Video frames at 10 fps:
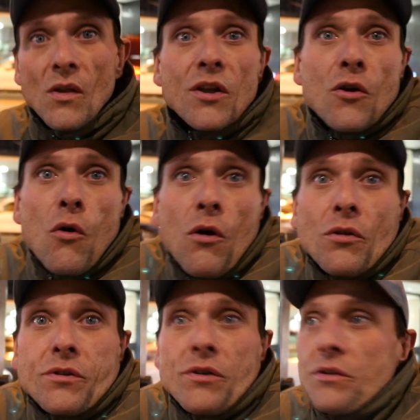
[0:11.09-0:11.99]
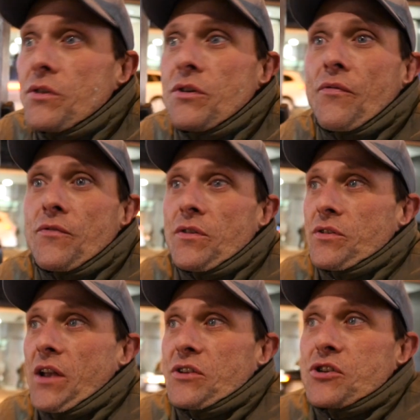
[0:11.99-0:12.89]
You're cold,
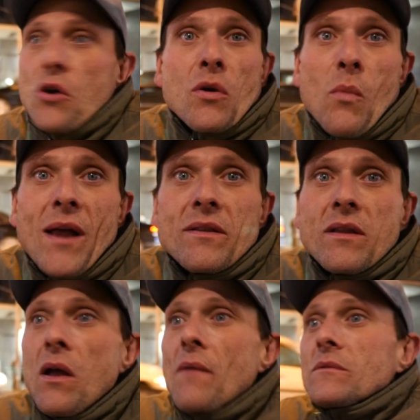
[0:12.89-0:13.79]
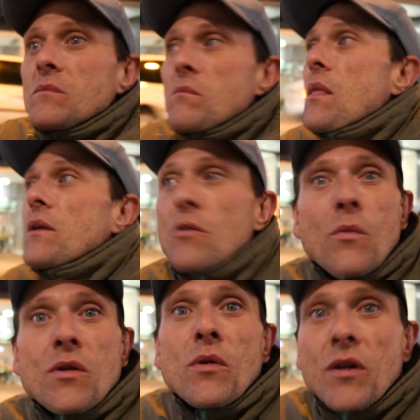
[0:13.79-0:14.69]
you're, get soaking wet, you
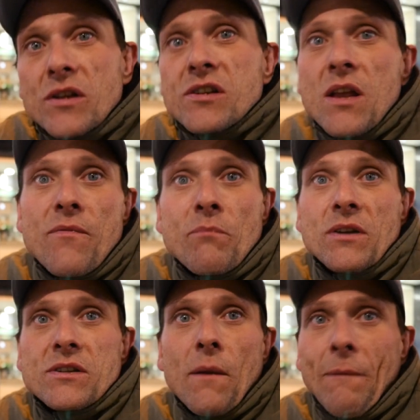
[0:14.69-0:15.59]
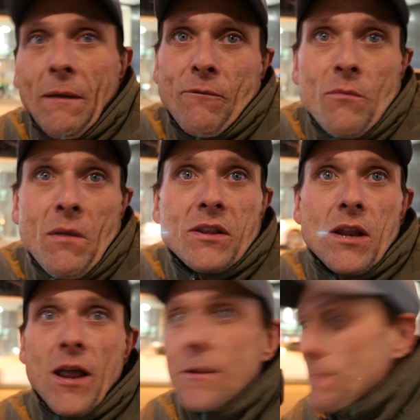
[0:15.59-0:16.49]
wonder where you're going to sleep from place to, like, from night to
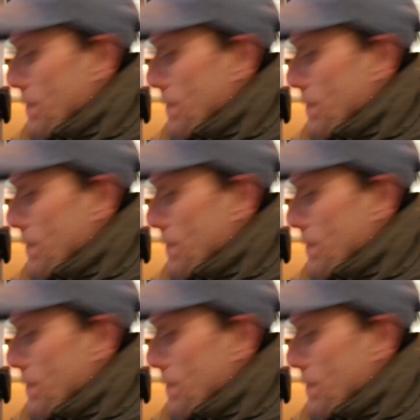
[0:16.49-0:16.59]
night.